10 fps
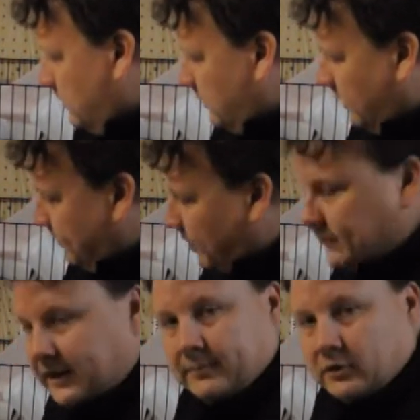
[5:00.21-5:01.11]
above
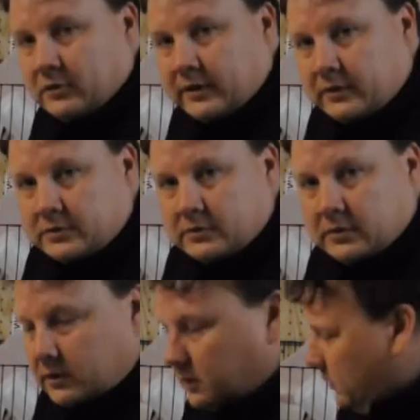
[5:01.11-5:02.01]
80 millimeters,
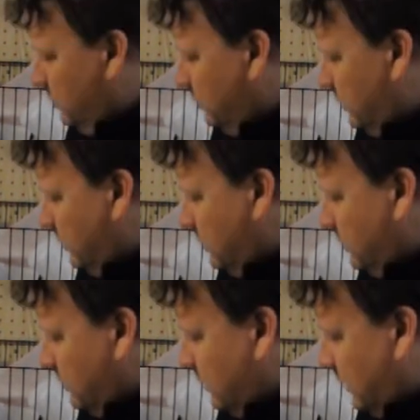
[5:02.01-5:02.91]
you'll need
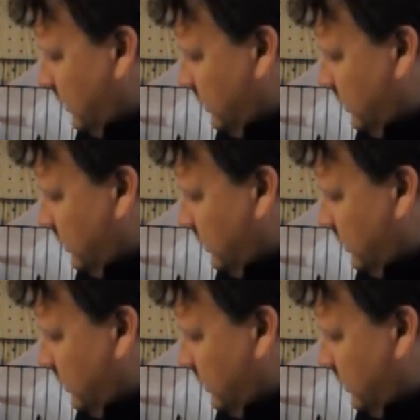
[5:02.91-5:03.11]
a